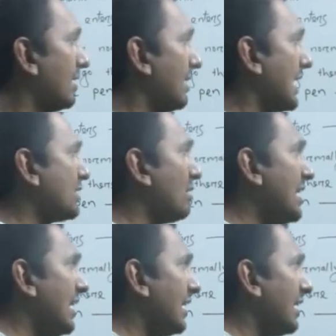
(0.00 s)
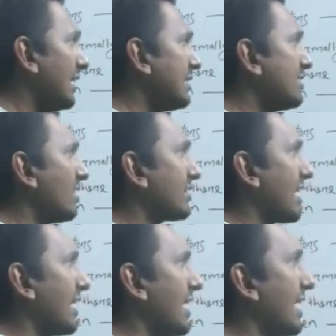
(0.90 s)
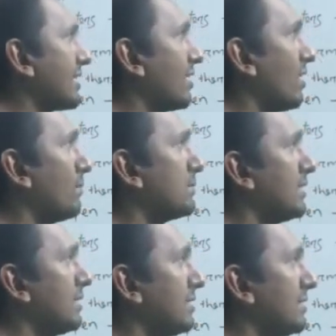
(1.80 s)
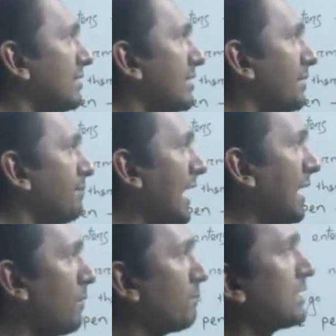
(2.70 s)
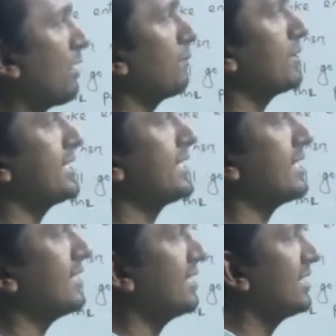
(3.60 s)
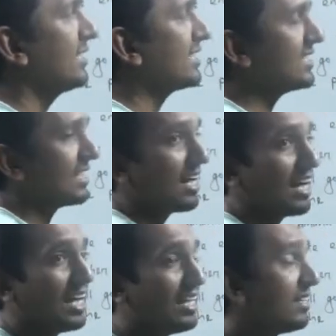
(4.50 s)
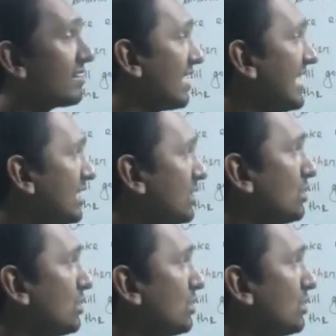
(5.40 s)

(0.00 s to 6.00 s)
actually it is not correct of the map of the Jamalpur district. Just I write